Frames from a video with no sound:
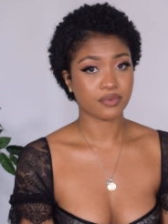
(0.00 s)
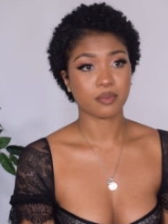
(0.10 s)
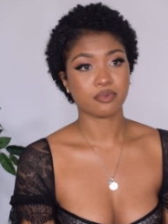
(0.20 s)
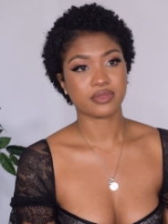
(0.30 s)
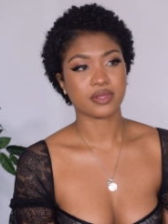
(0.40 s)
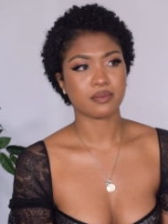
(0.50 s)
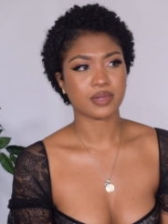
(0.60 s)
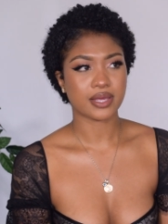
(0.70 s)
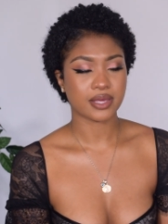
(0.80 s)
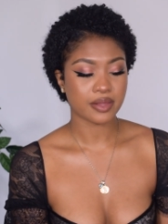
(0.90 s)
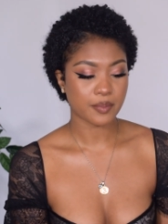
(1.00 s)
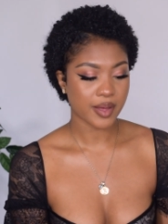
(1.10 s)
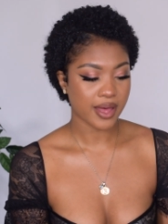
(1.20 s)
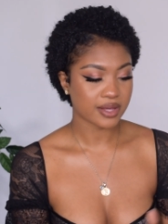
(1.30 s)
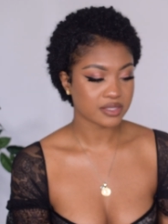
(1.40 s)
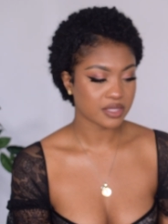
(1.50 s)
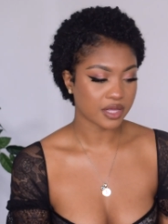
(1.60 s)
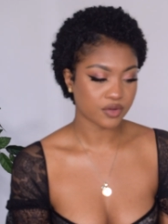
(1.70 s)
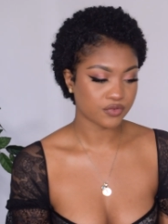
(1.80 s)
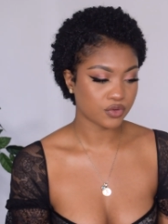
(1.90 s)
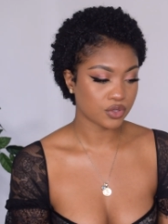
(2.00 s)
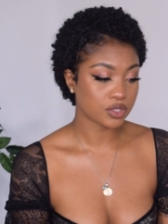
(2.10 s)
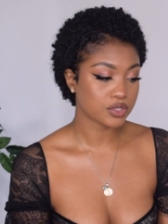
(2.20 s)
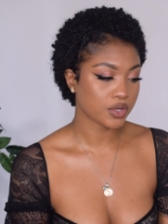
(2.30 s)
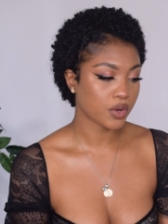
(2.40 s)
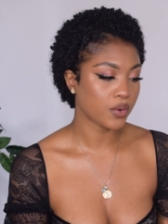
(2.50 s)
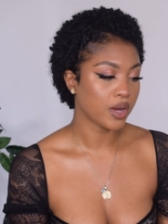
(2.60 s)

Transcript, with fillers: up with them like in the past, like a few years ago.